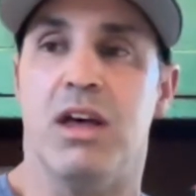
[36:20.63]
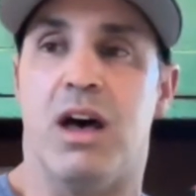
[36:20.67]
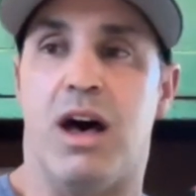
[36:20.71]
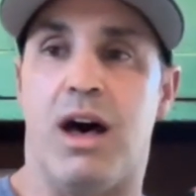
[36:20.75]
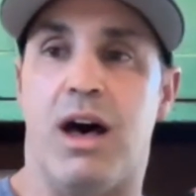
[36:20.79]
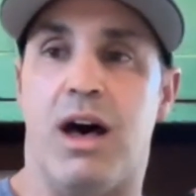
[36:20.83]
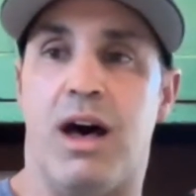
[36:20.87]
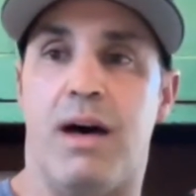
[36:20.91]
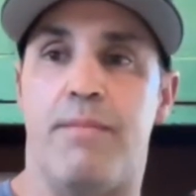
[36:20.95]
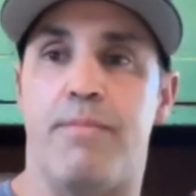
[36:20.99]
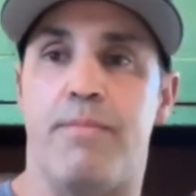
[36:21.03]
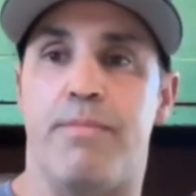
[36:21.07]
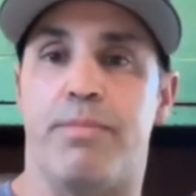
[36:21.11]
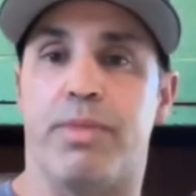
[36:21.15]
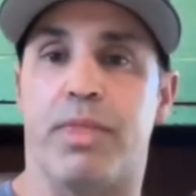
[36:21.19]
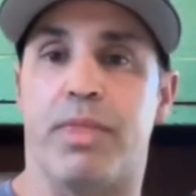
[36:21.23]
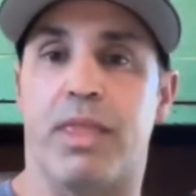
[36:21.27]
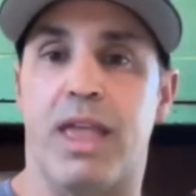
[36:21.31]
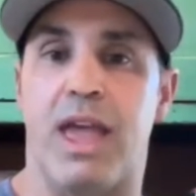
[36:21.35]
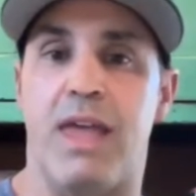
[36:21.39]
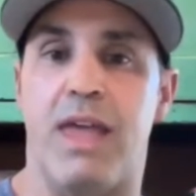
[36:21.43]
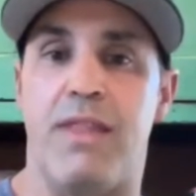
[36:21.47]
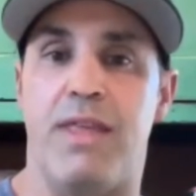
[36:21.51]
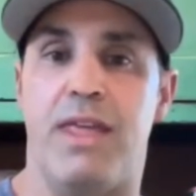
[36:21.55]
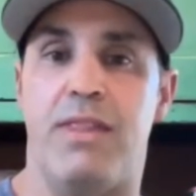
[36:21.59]
And
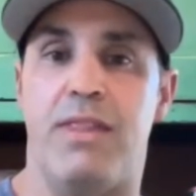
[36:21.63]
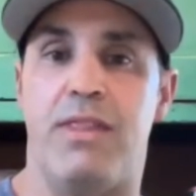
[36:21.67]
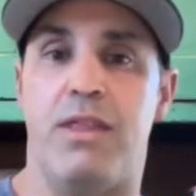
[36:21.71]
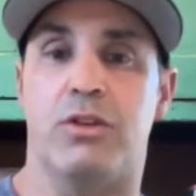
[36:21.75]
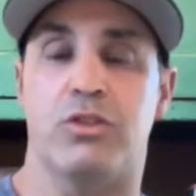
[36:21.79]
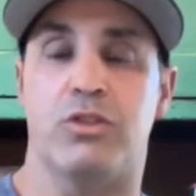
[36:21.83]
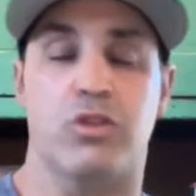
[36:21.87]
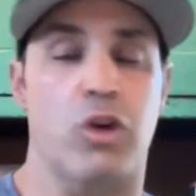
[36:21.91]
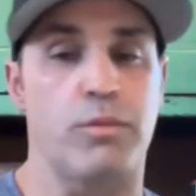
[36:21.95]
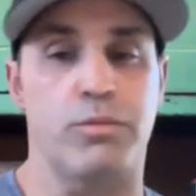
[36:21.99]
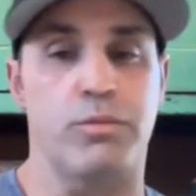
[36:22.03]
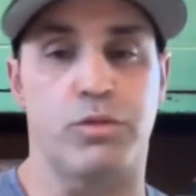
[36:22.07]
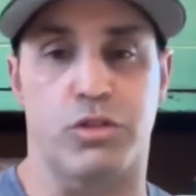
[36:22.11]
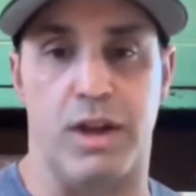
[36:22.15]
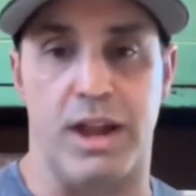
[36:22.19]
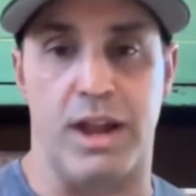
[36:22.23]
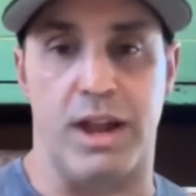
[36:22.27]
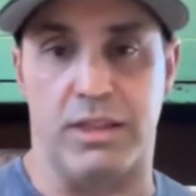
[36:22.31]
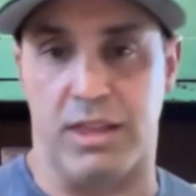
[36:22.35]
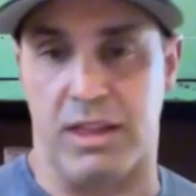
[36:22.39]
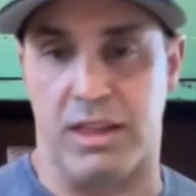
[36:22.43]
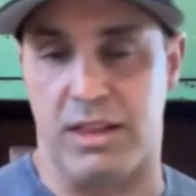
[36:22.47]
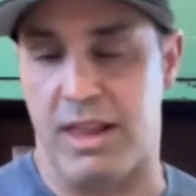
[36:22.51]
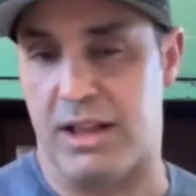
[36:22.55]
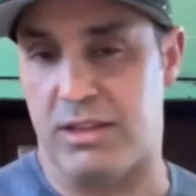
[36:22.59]
then there's arm
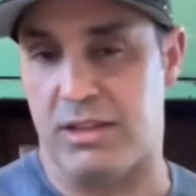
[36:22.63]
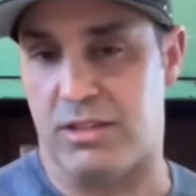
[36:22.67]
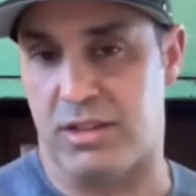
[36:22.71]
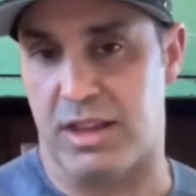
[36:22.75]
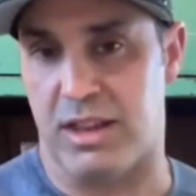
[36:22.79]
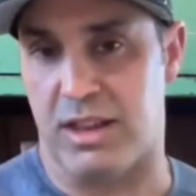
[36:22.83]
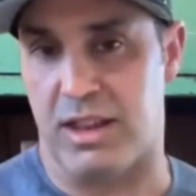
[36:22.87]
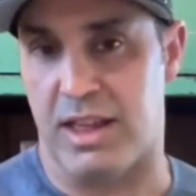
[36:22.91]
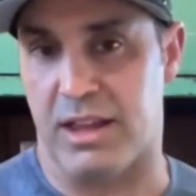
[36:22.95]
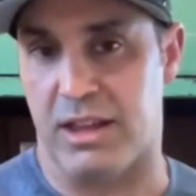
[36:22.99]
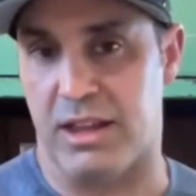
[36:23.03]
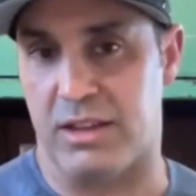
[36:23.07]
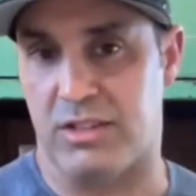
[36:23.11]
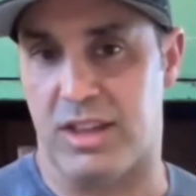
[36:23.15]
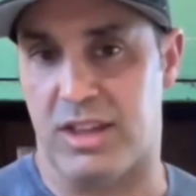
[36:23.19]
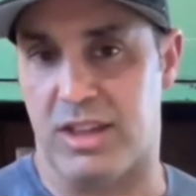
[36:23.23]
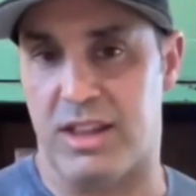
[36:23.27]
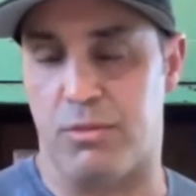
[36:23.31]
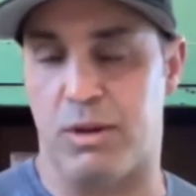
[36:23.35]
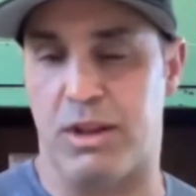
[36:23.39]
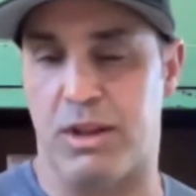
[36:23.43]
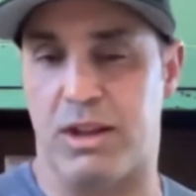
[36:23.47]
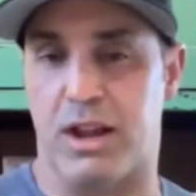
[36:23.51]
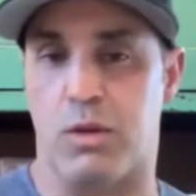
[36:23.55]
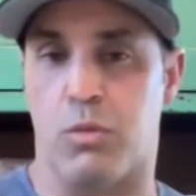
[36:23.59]
strength, and like I said,
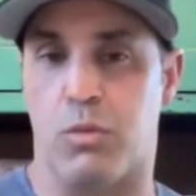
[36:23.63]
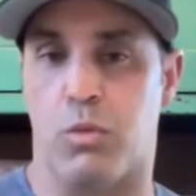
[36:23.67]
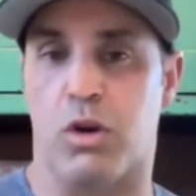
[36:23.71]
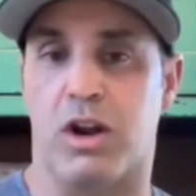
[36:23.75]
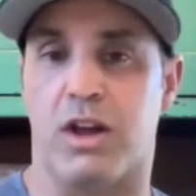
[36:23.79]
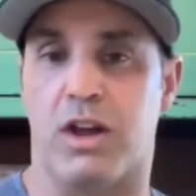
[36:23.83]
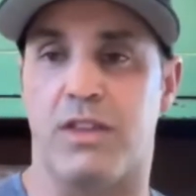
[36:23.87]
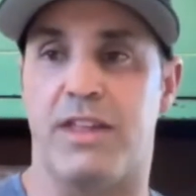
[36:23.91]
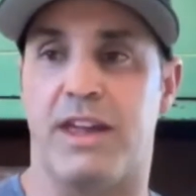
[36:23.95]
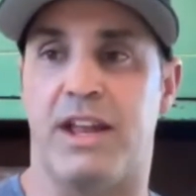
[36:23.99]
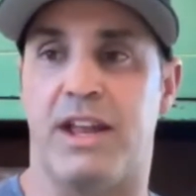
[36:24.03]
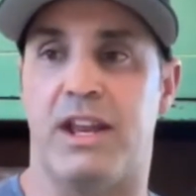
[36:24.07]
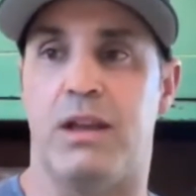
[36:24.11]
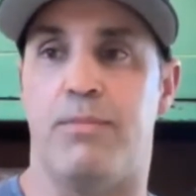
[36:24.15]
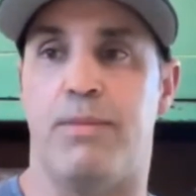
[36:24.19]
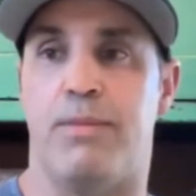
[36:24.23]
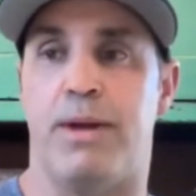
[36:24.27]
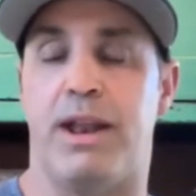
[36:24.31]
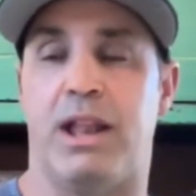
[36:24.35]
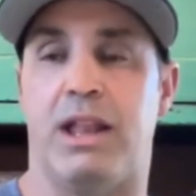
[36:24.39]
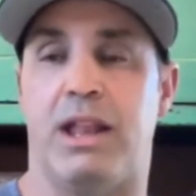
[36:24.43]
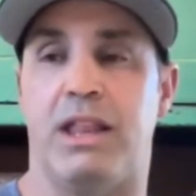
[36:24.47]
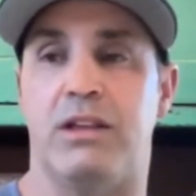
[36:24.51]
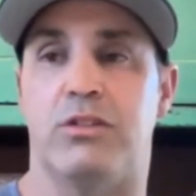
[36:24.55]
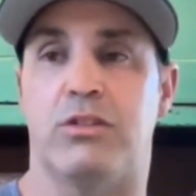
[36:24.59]
that we kind of work on that
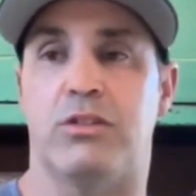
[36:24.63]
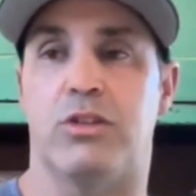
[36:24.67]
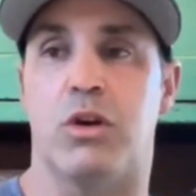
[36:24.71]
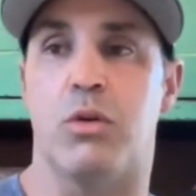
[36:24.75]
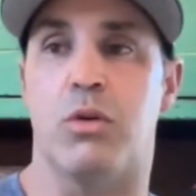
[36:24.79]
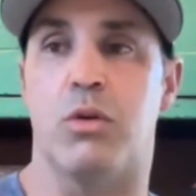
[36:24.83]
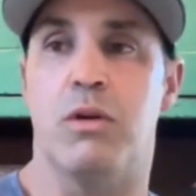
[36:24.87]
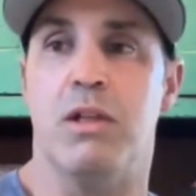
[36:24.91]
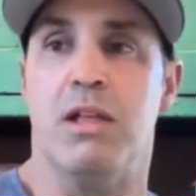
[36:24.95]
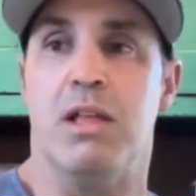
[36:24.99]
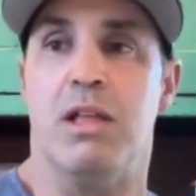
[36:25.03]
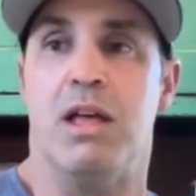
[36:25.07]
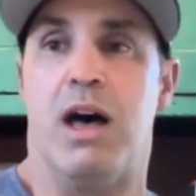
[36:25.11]
independently. So,